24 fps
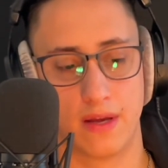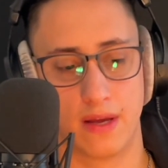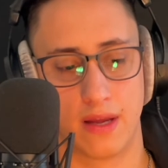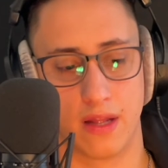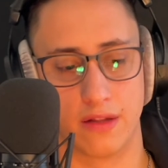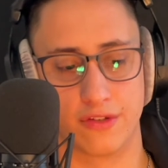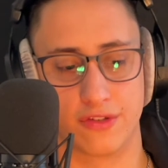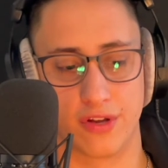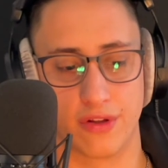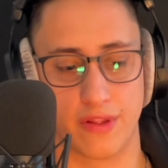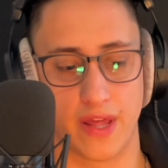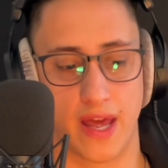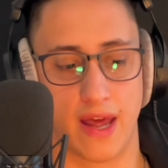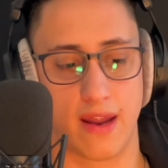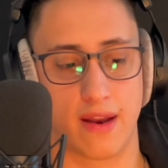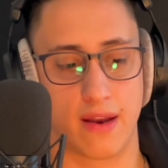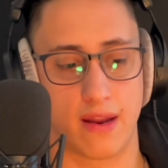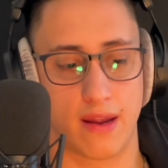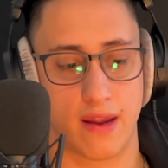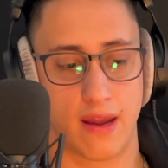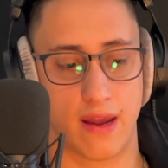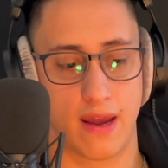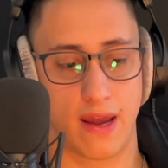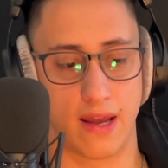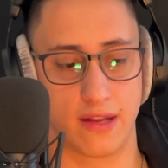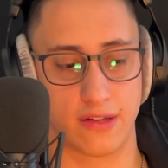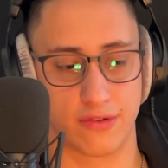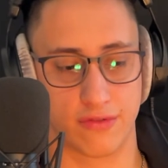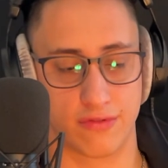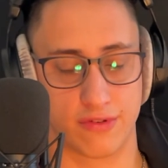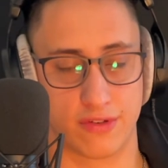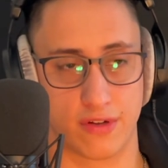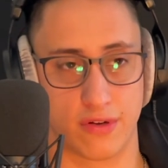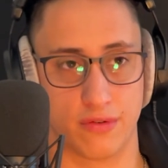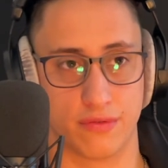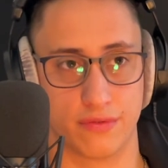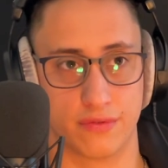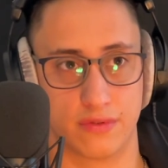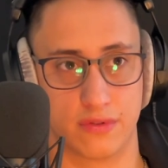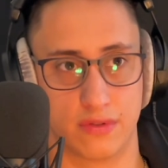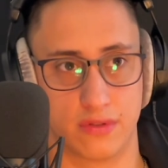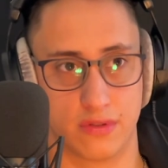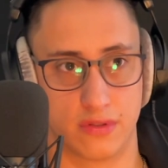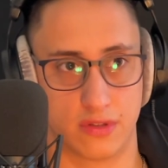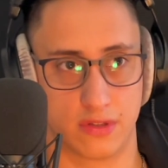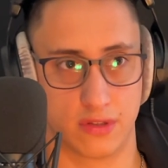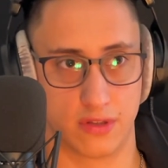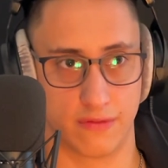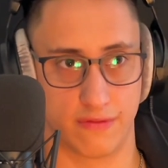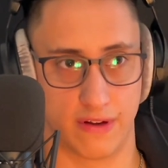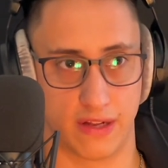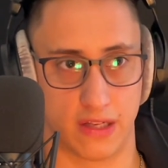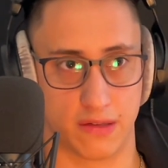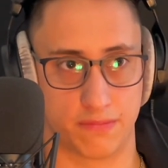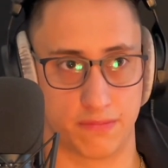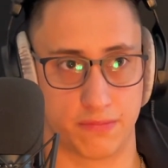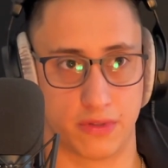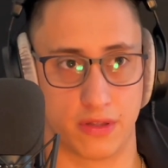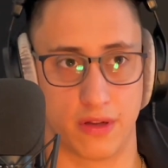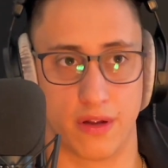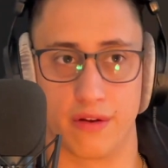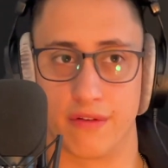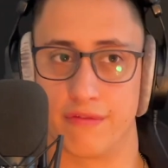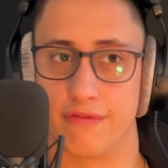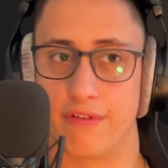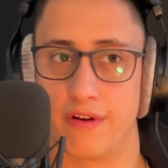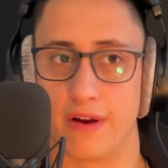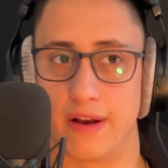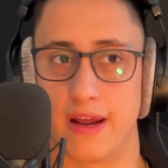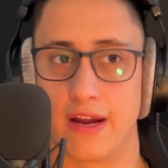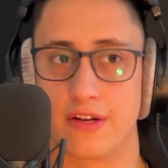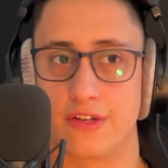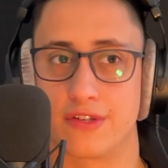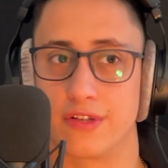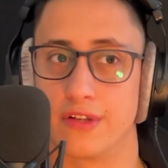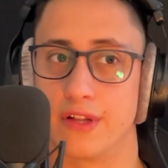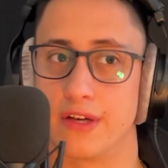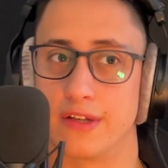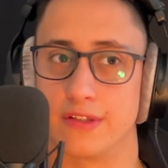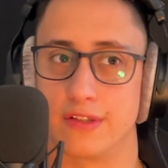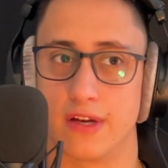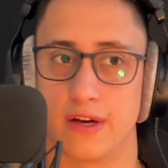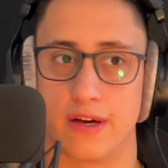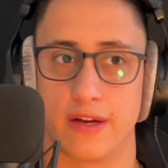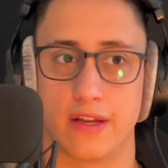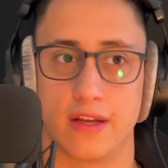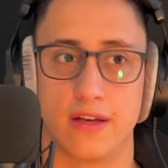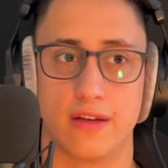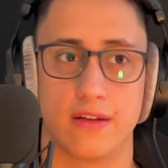so that, as a result, developed a lot of financial anxiety.